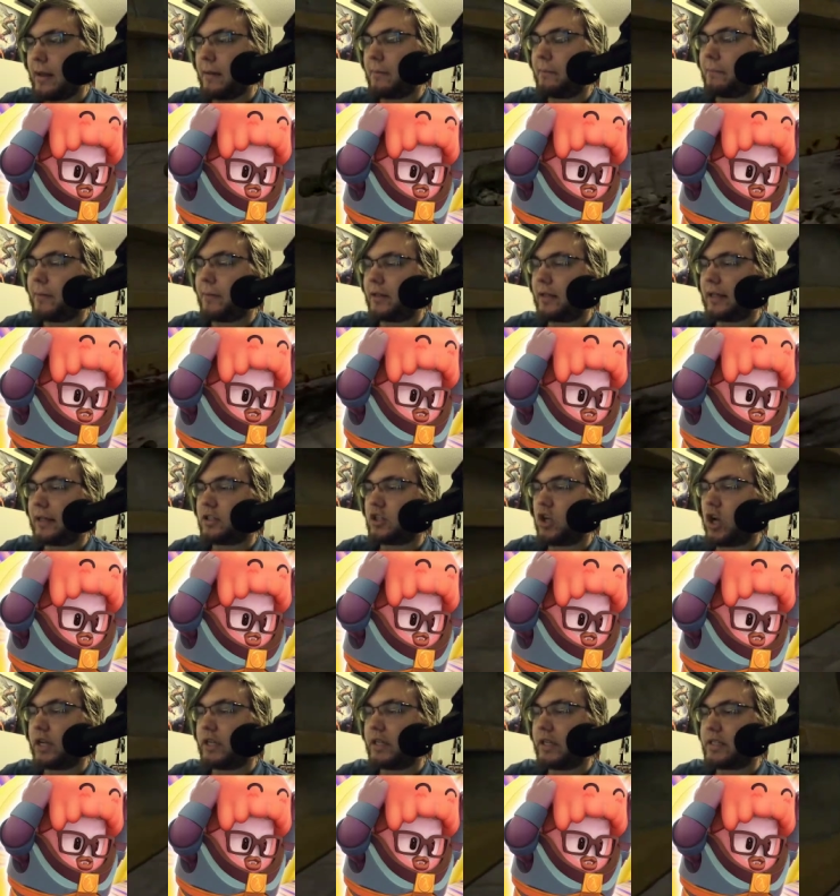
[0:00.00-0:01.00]
But like
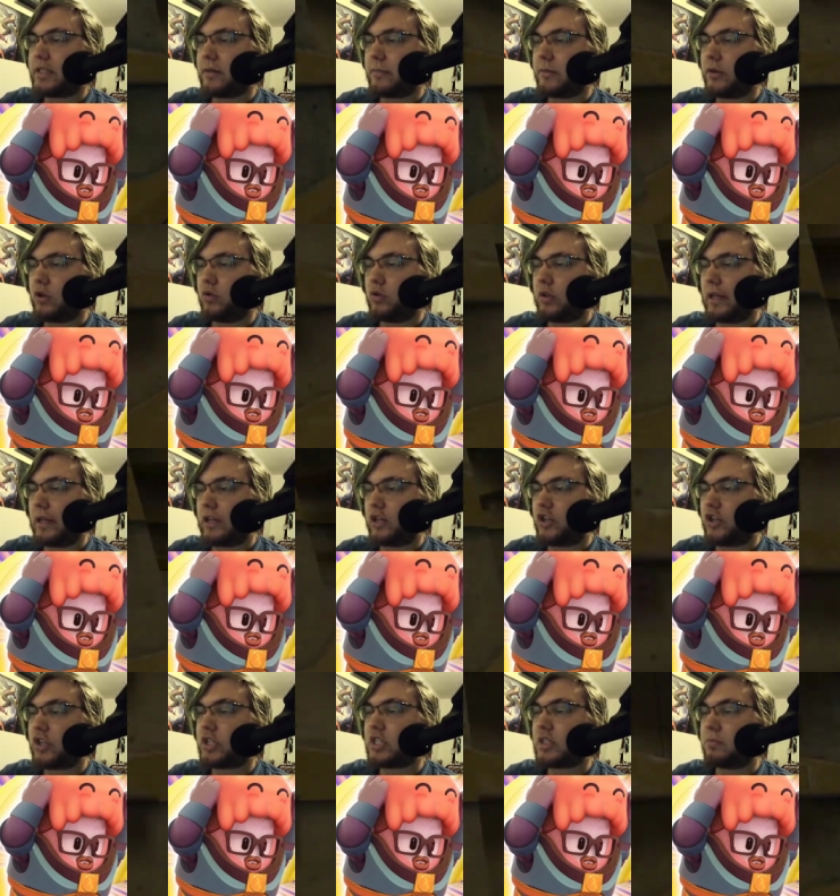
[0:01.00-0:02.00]
talking to someone who like
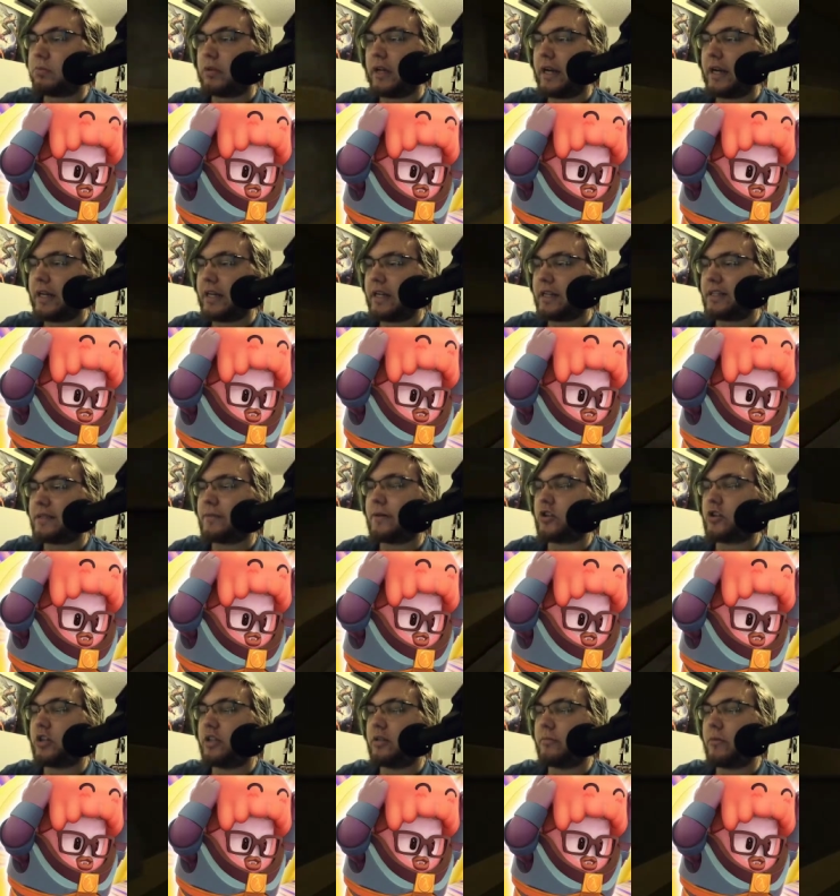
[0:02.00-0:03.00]
just played it,
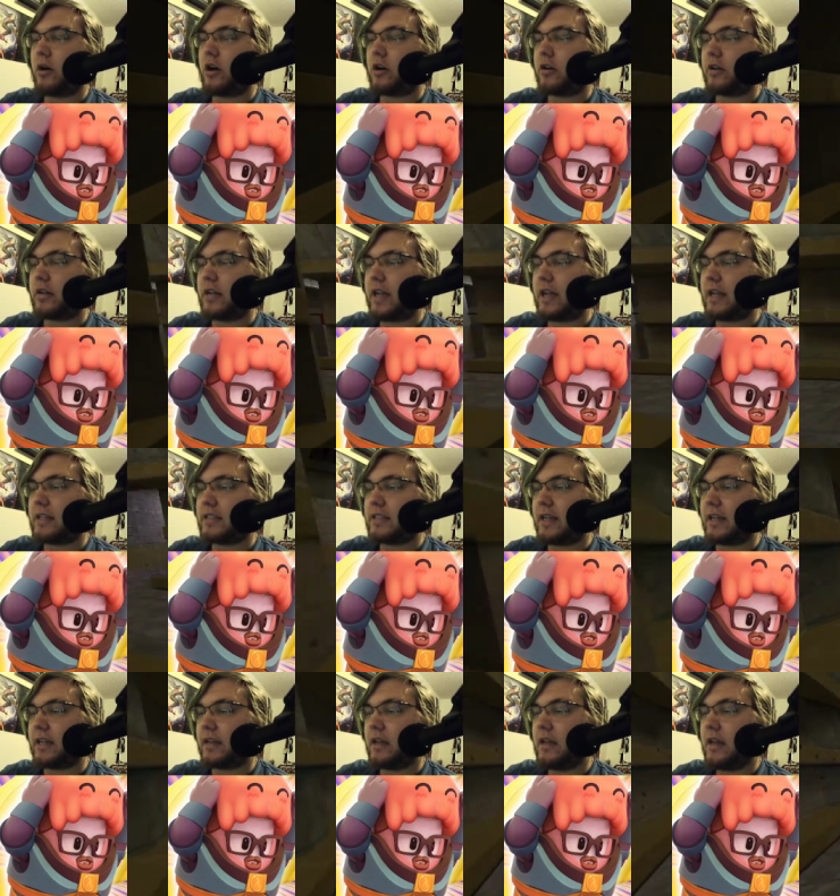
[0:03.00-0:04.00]
especially in the modern day, it's
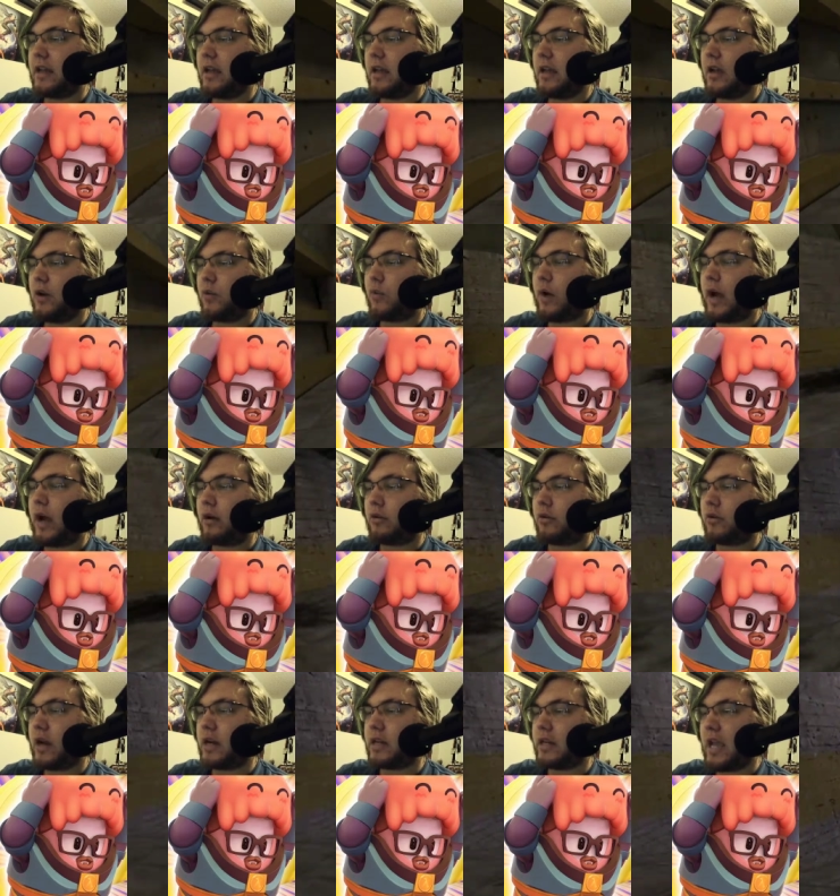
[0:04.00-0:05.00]
like, wow,
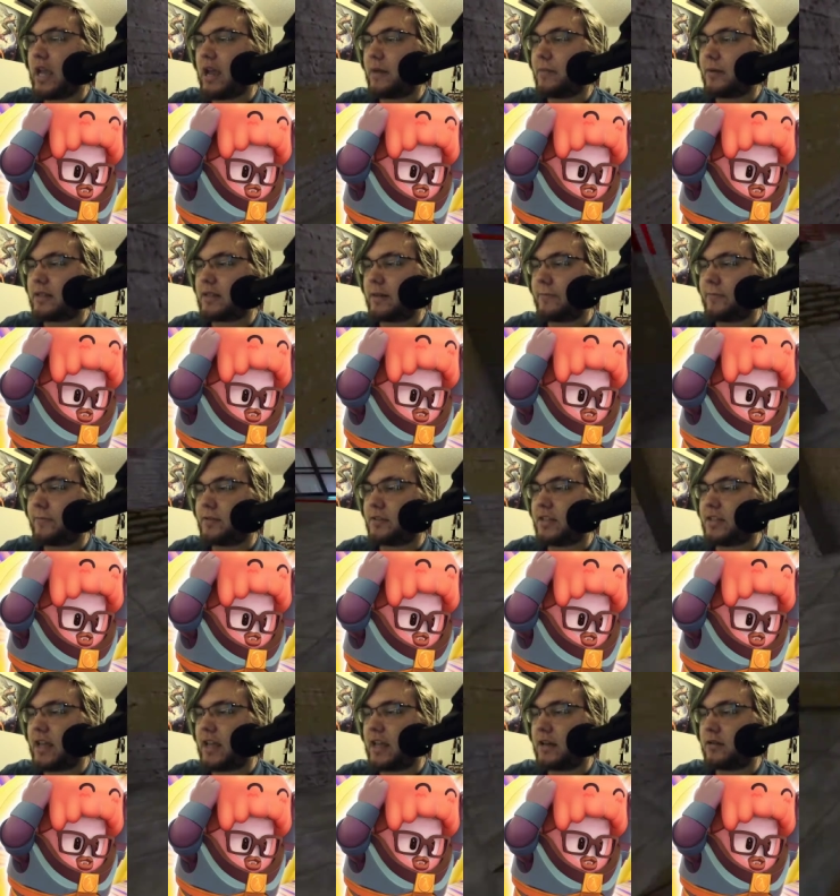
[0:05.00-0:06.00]
great game. Except for
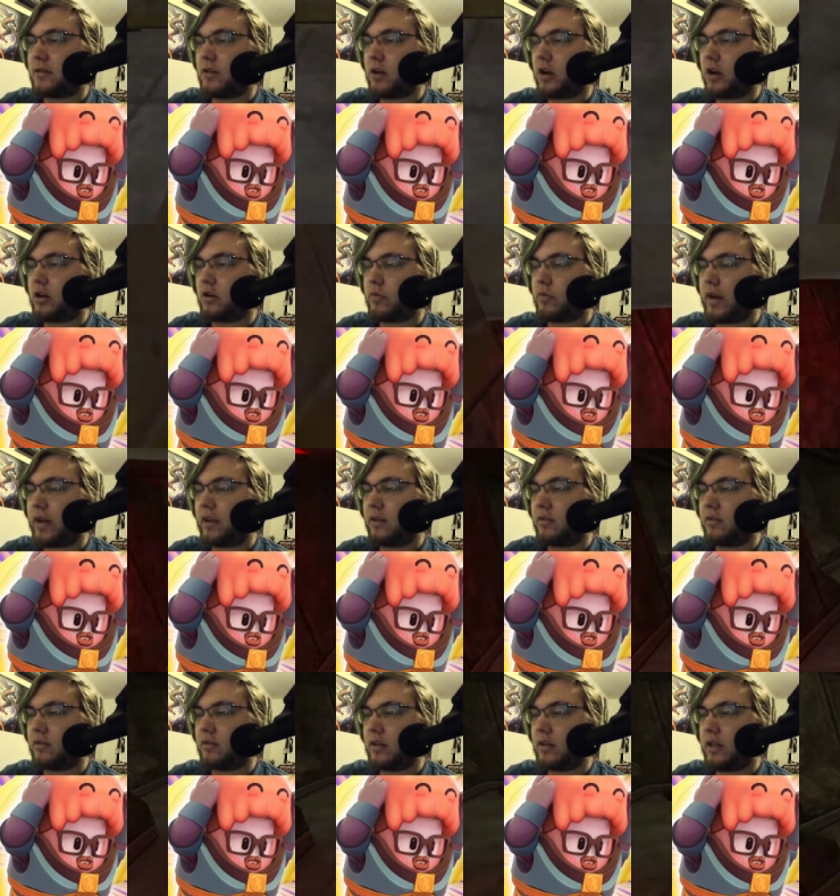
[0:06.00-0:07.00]
Xen on a
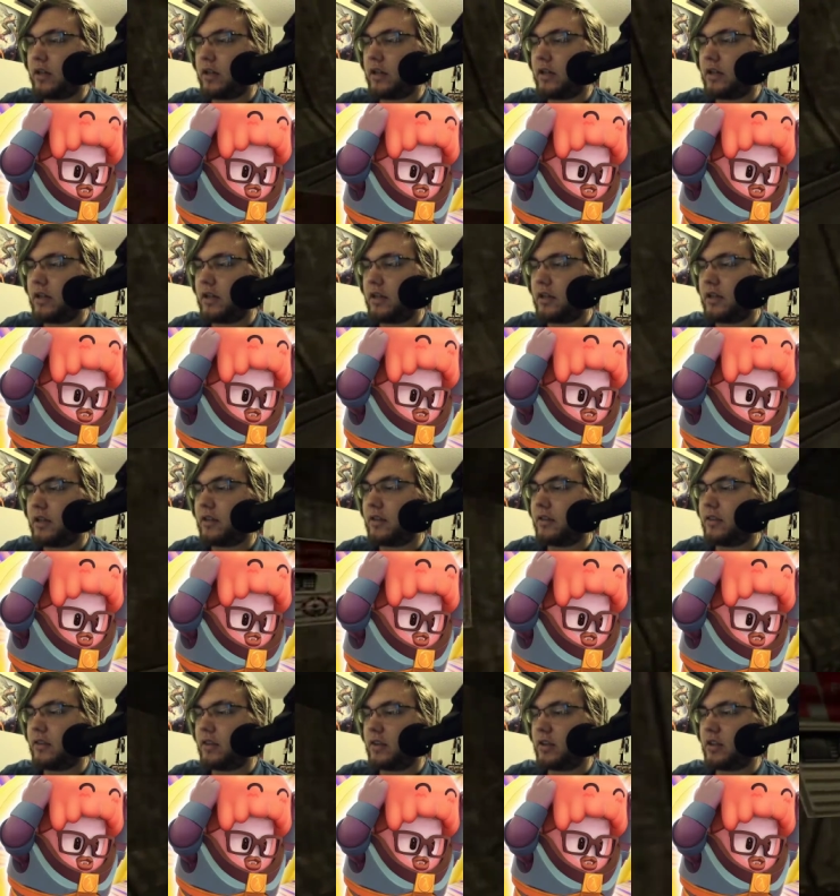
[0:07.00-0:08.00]
rail, uh,
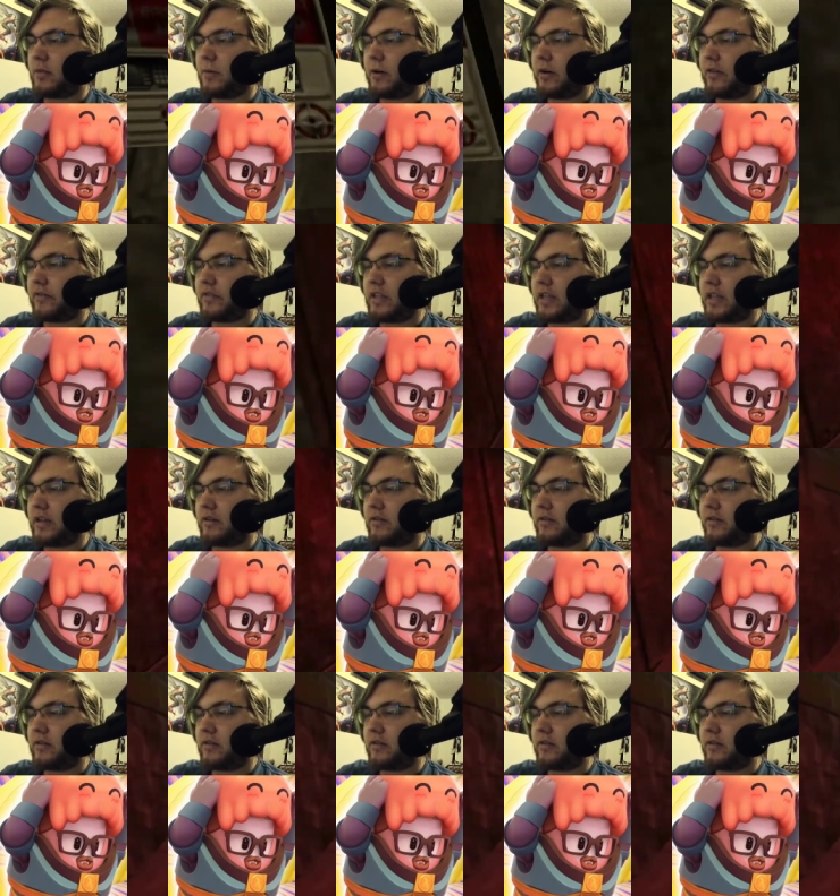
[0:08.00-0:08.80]
the other part of Xen,